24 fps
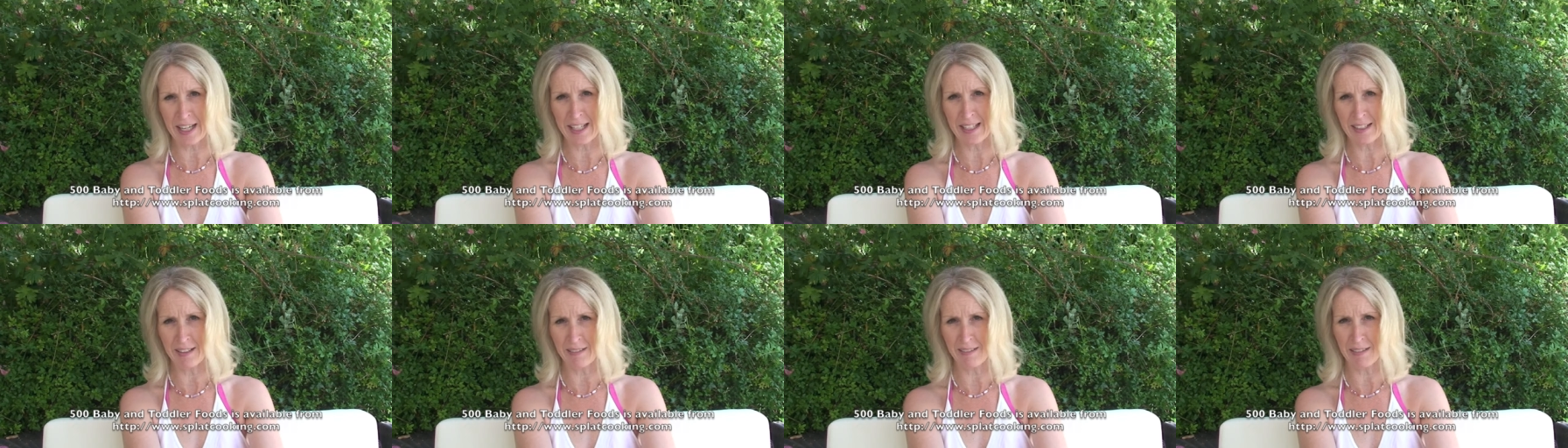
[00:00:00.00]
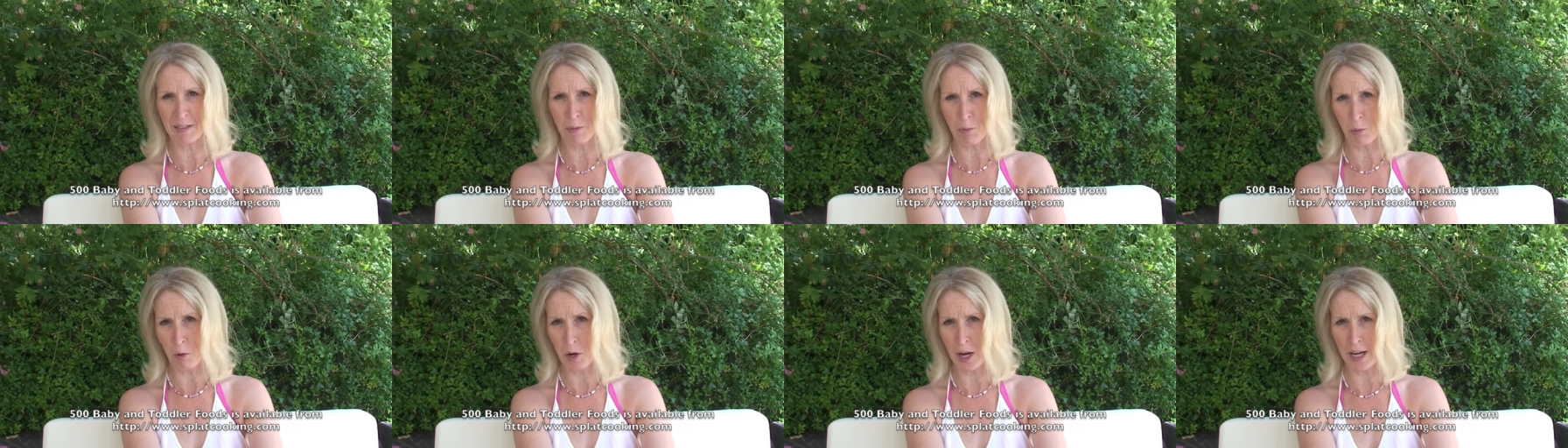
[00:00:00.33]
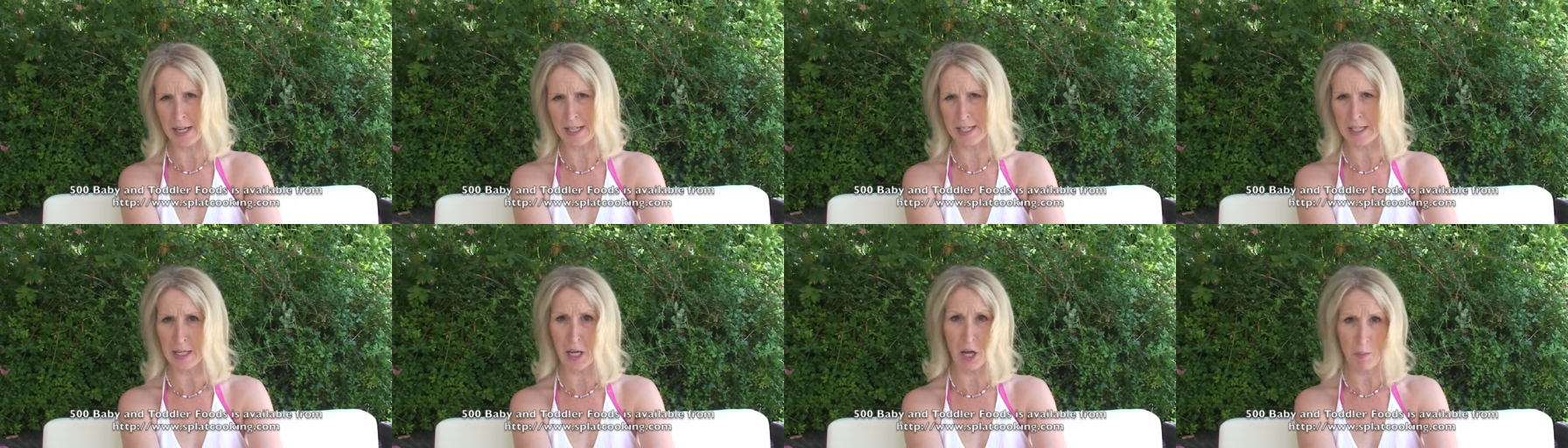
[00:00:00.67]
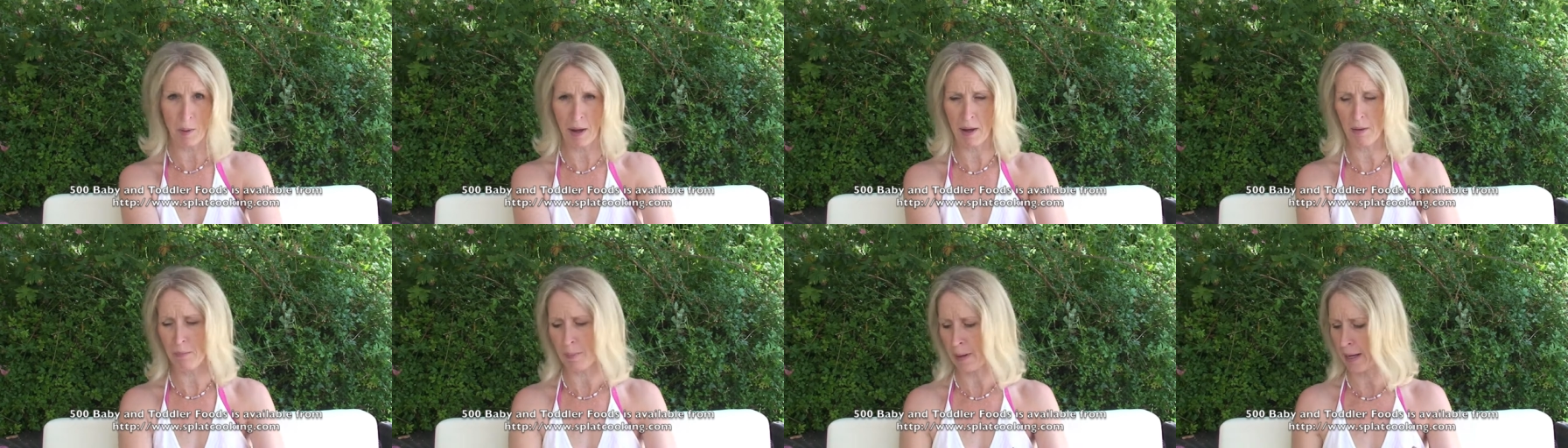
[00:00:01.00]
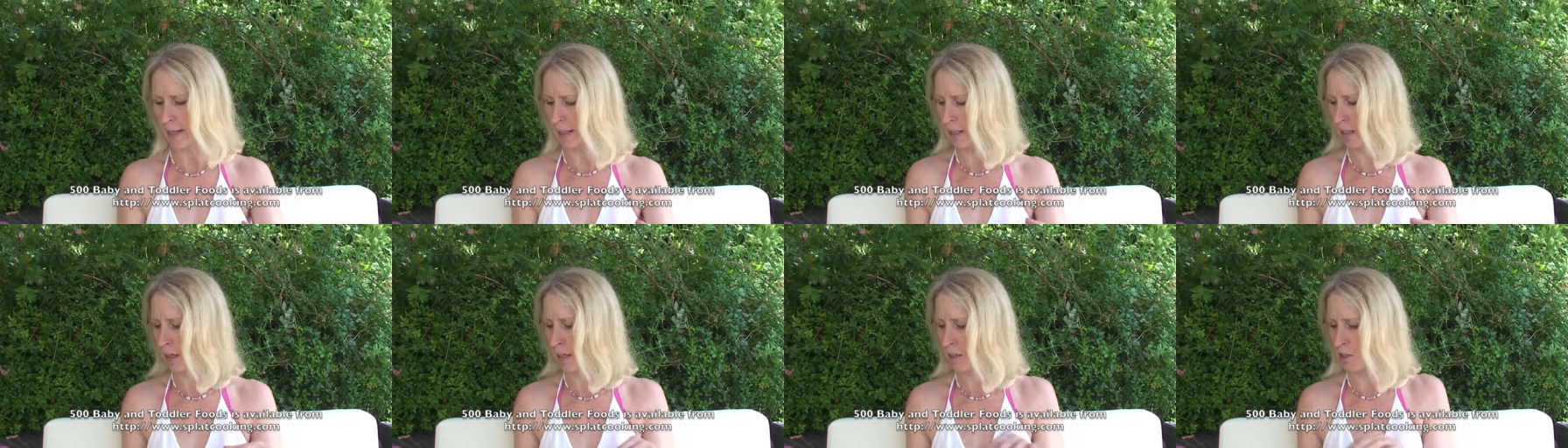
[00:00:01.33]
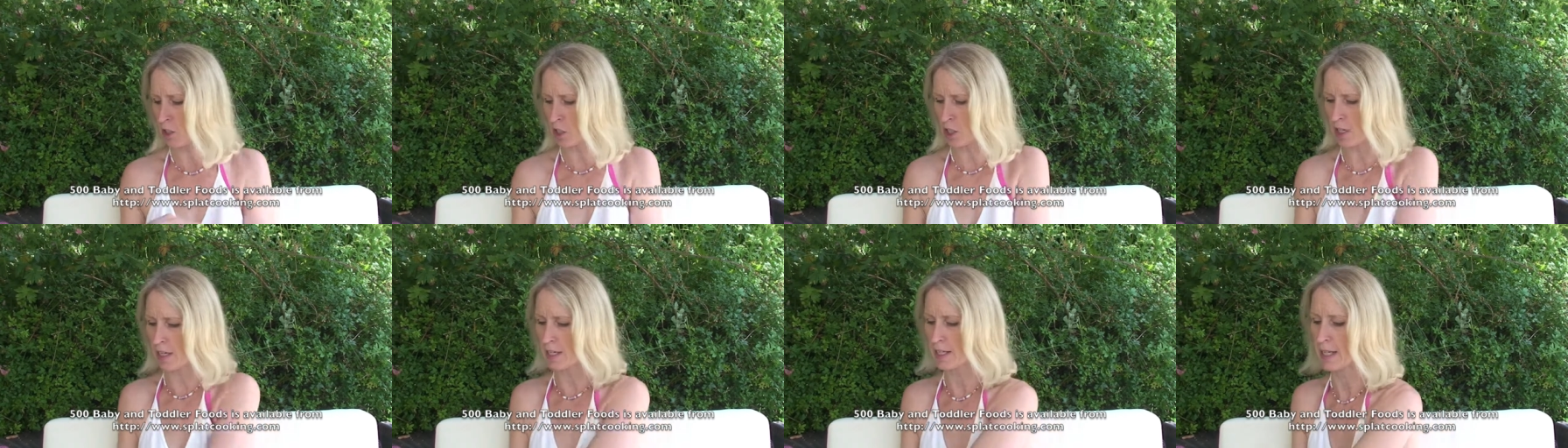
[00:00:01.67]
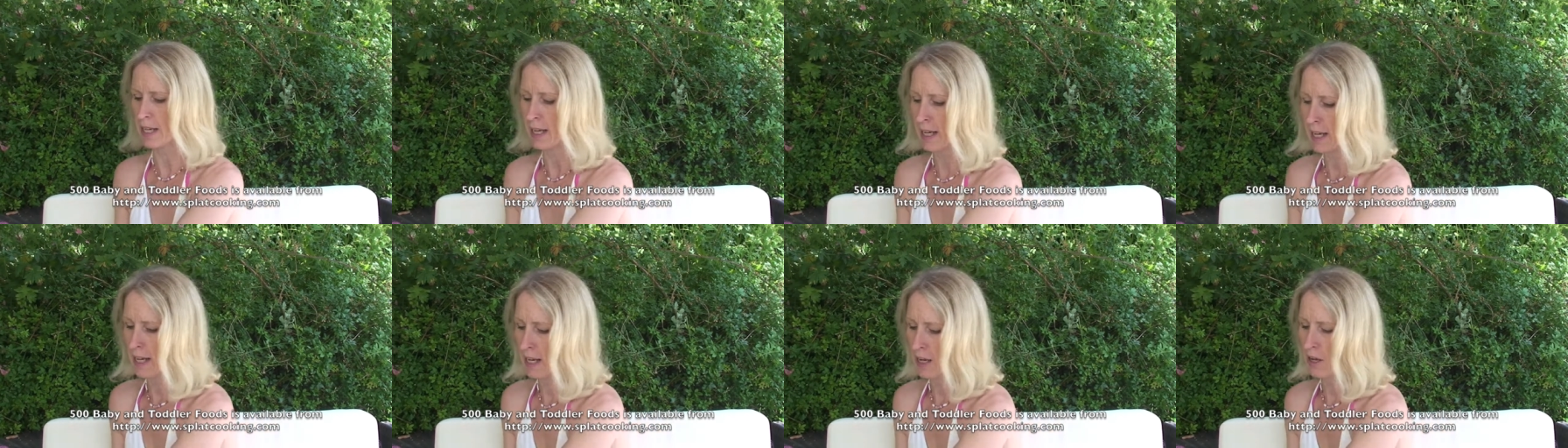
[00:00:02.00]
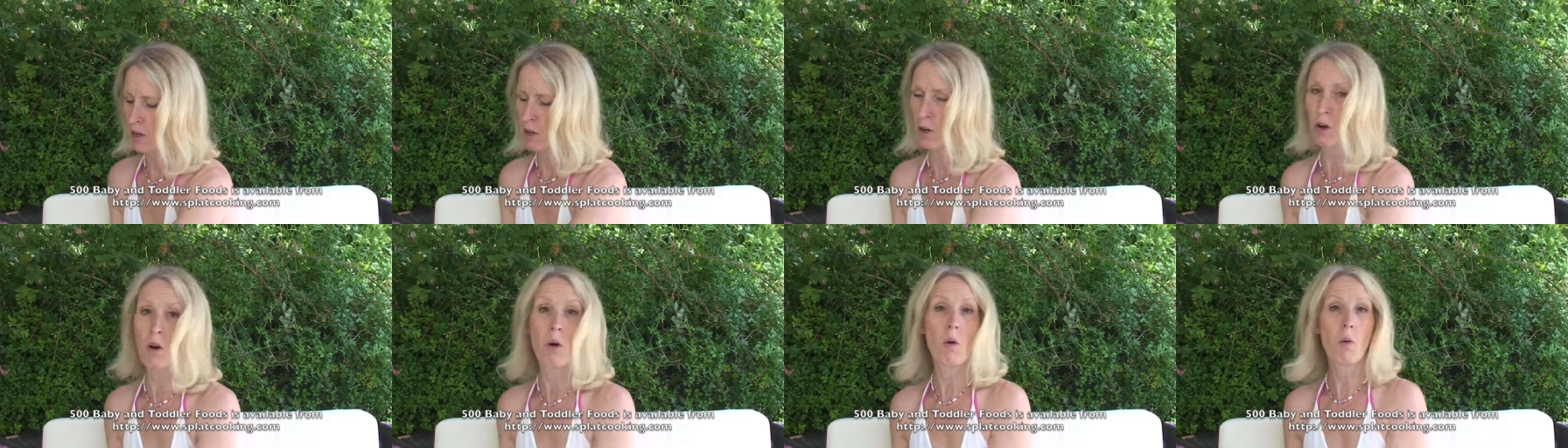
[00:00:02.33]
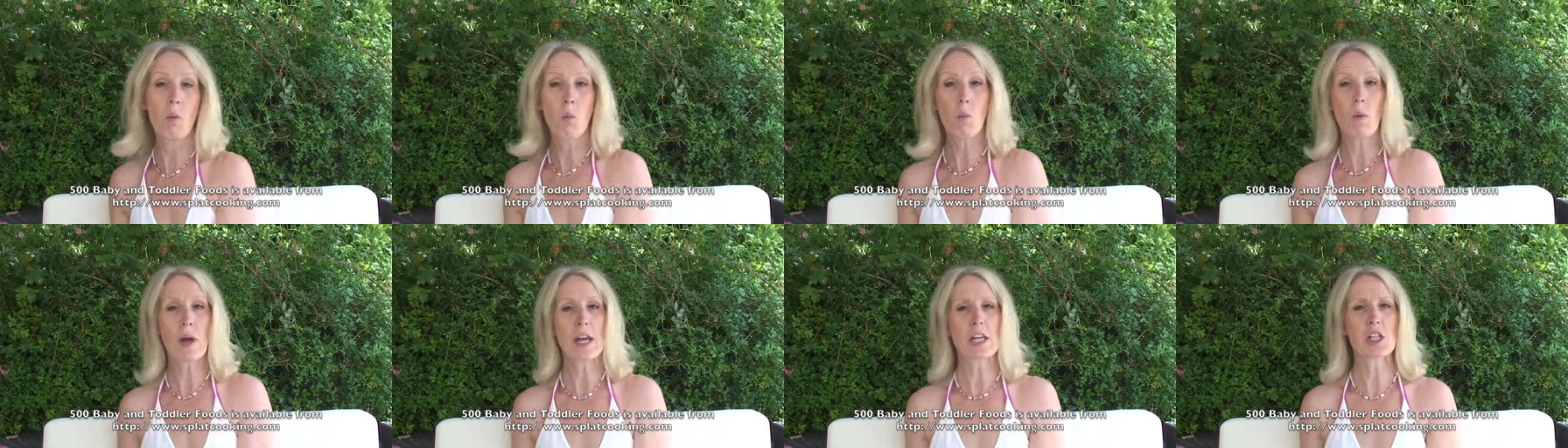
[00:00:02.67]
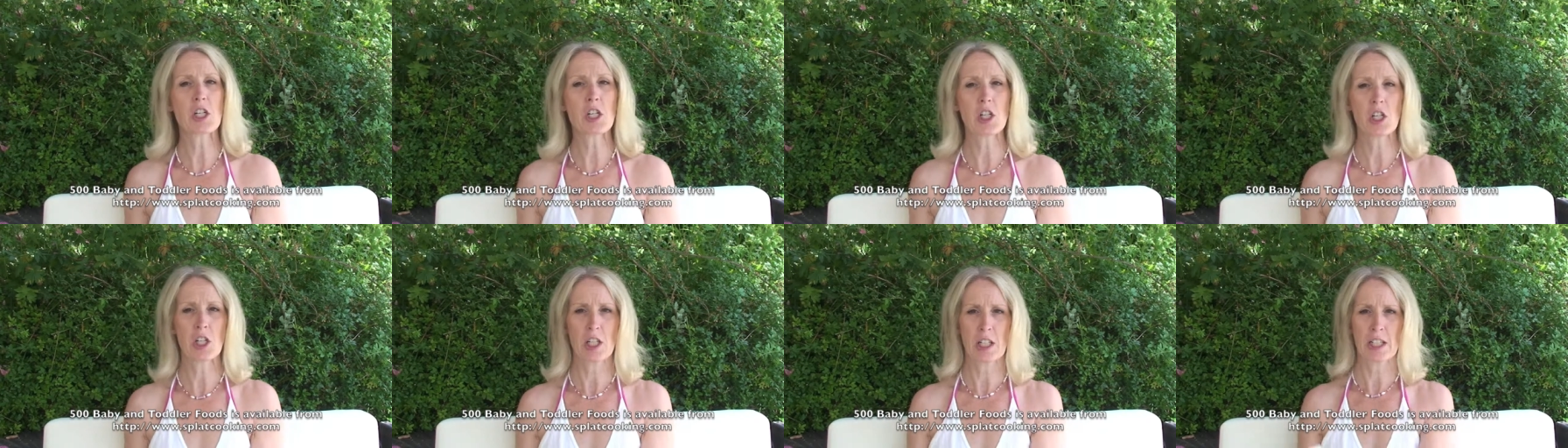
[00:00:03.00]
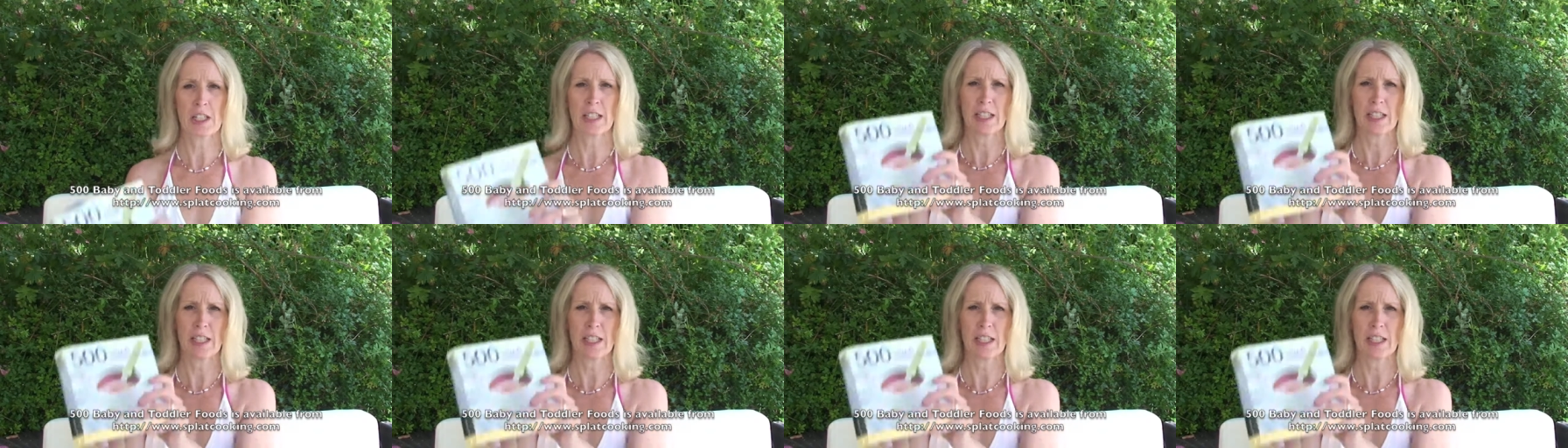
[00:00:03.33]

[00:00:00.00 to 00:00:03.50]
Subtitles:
in the press about packed lunches, which